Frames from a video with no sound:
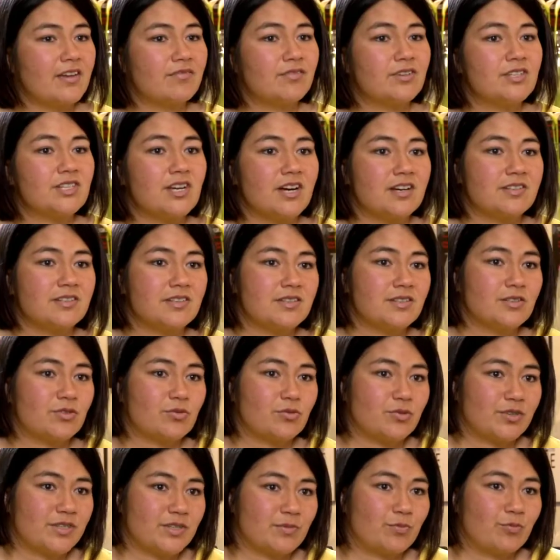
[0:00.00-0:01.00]
advertisers
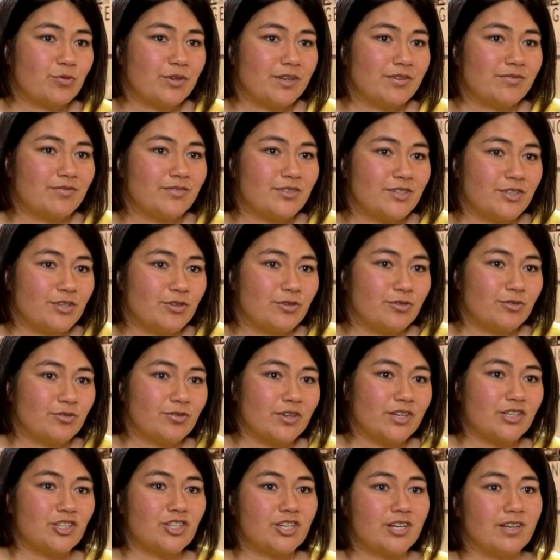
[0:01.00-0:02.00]
are always briefed
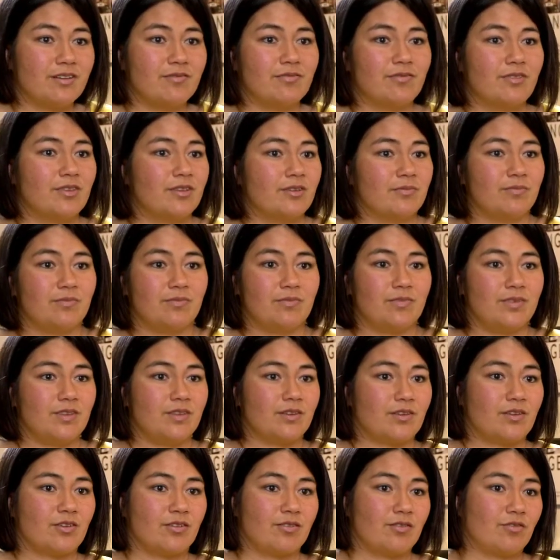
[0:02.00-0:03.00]
to achieve
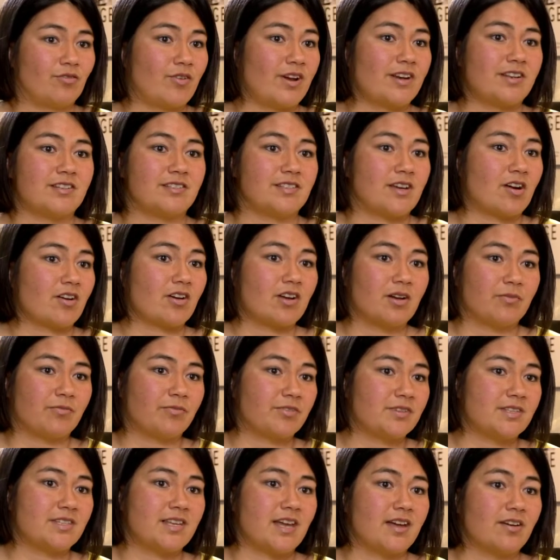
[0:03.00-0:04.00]
the greatest outcome
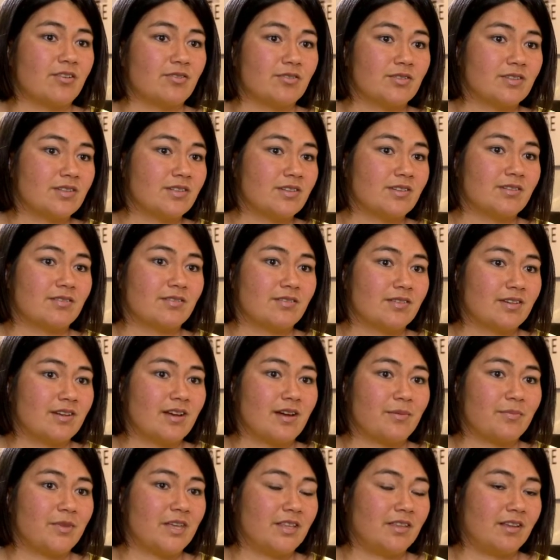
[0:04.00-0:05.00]
for sales
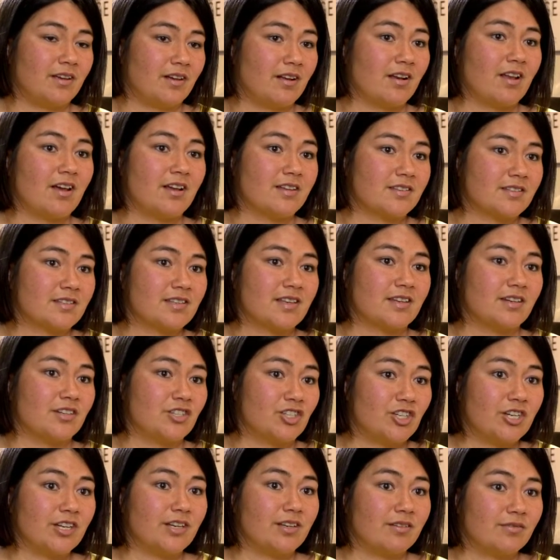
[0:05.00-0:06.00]
that their clients can
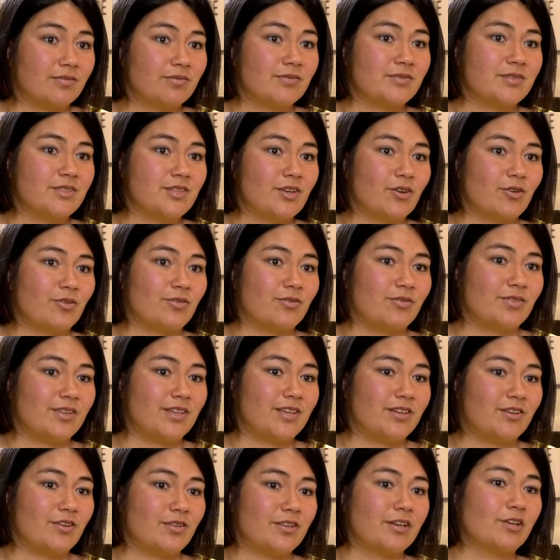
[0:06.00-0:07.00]
achieve. So,
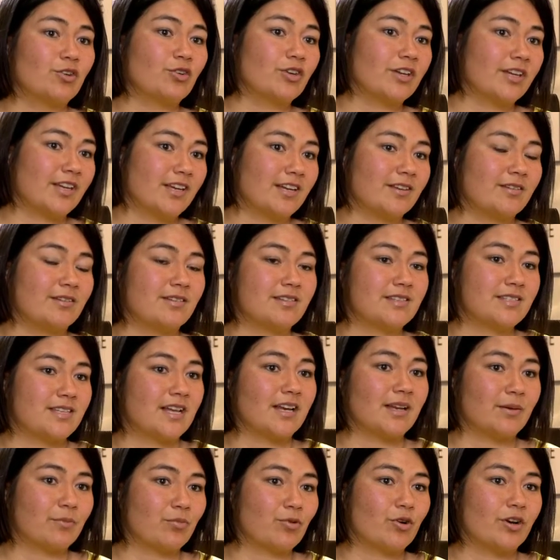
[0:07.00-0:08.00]
you know, they're looking at
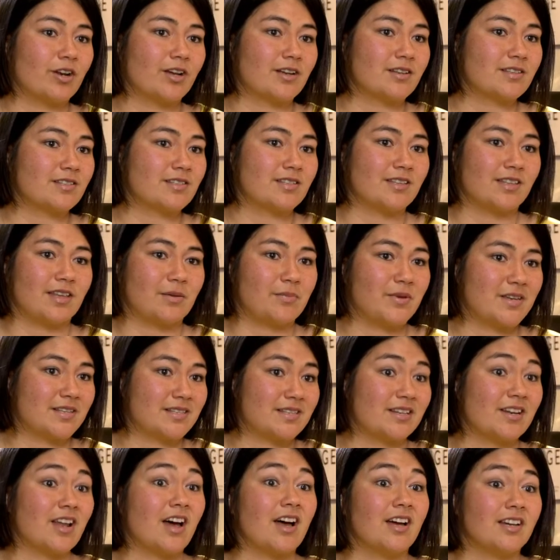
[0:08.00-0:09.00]
selling products in their
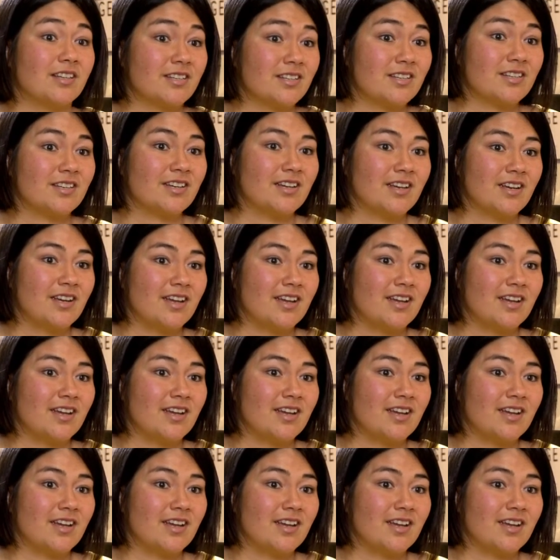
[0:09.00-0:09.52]
best light,